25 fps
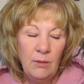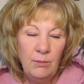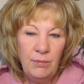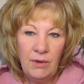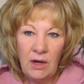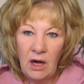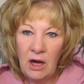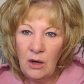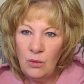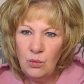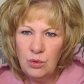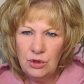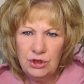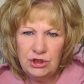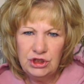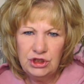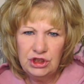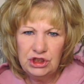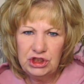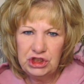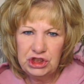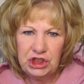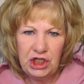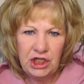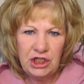But I
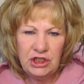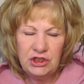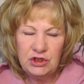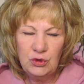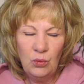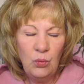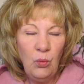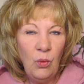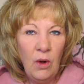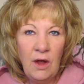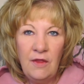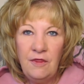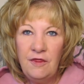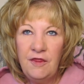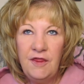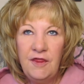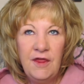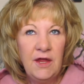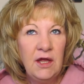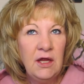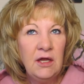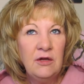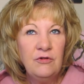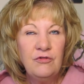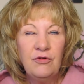wouldn't change one
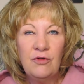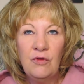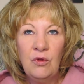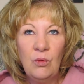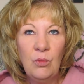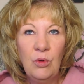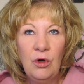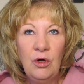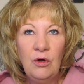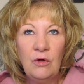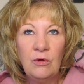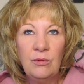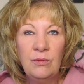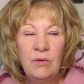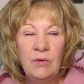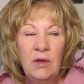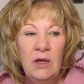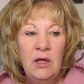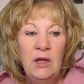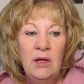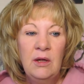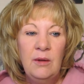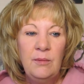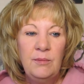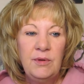thing for the world,
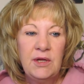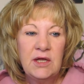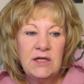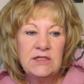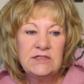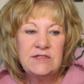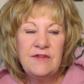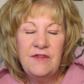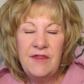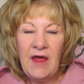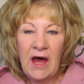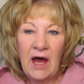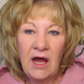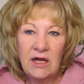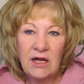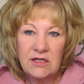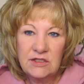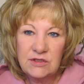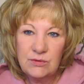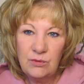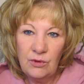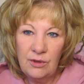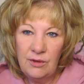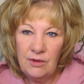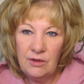because
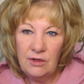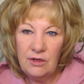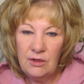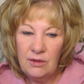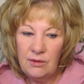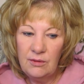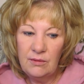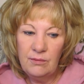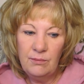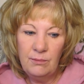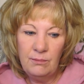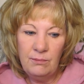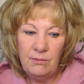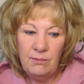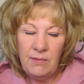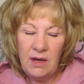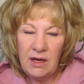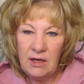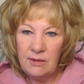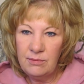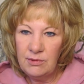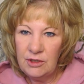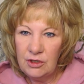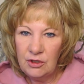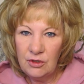that's what
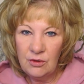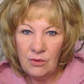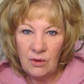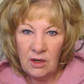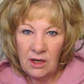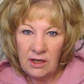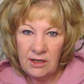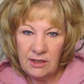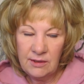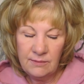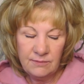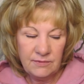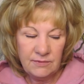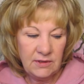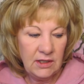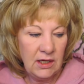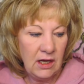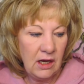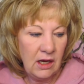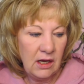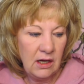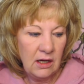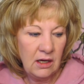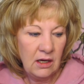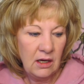made me who I am
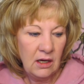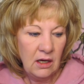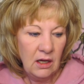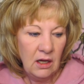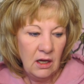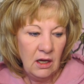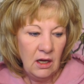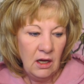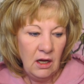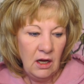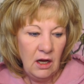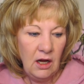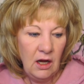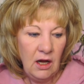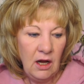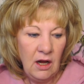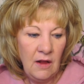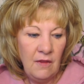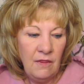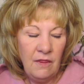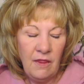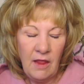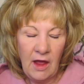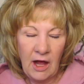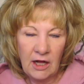today.
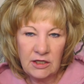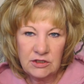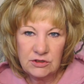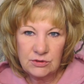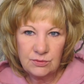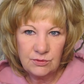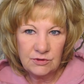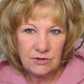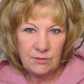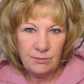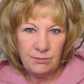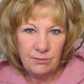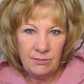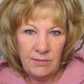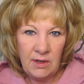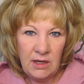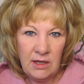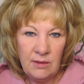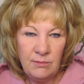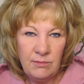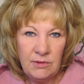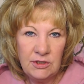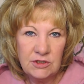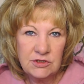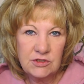And that's what
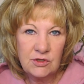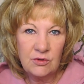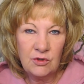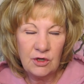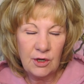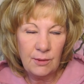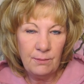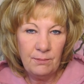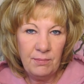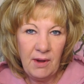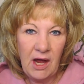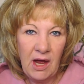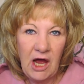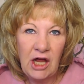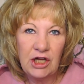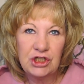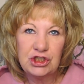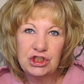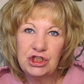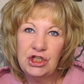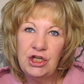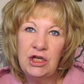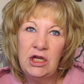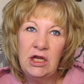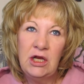made me so
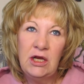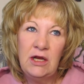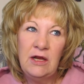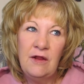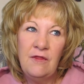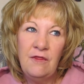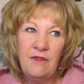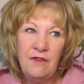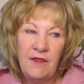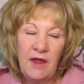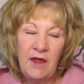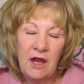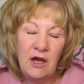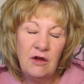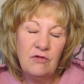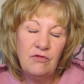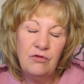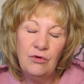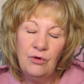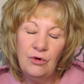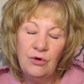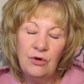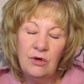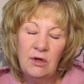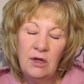compassionate and
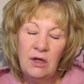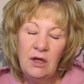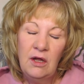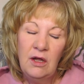thankful.